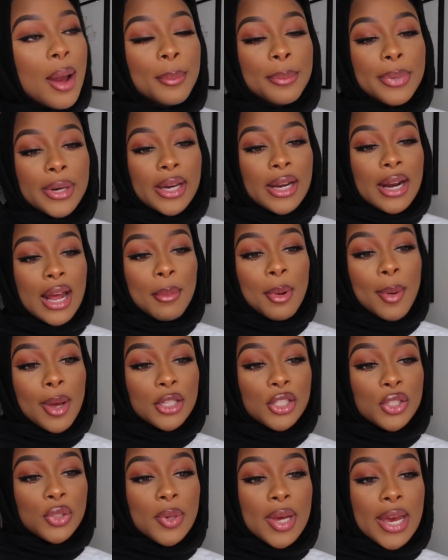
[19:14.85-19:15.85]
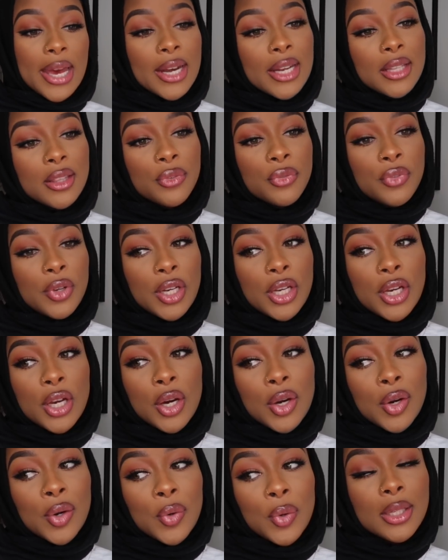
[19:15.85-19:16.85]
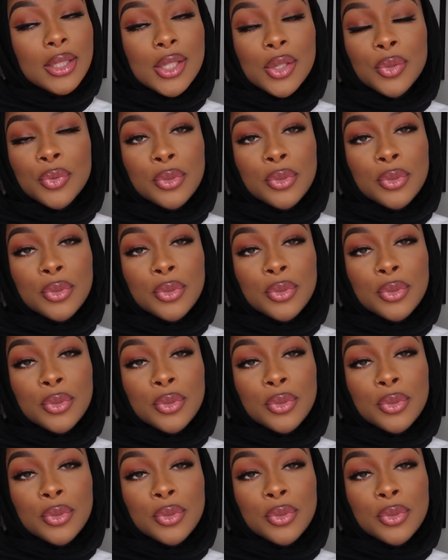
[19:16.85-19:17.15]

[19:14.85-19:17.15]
but I'm about to edit the video it's a